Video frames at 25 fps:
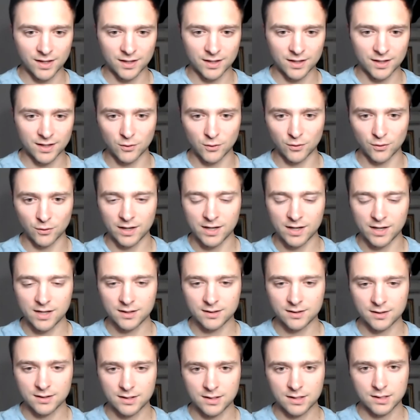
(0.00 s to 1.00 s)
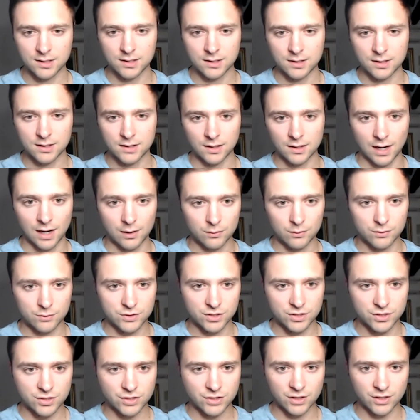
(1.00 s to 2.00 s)
Thank you, Cree. I will
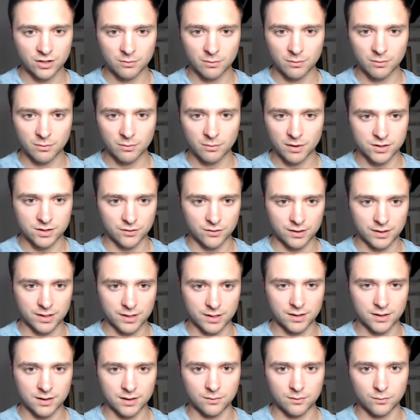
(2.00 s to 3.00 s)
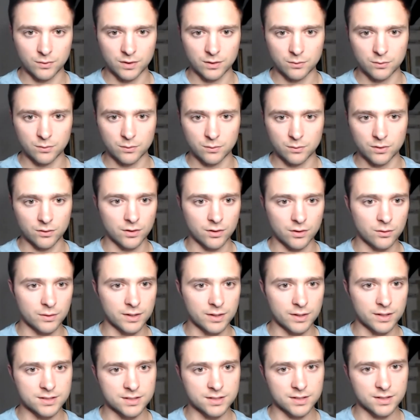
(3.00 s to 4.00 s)
just share my screen and we will go
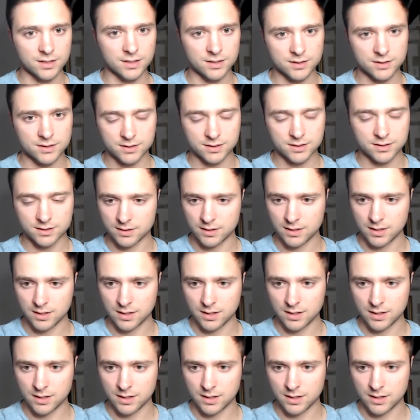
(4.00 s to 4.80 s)
into this.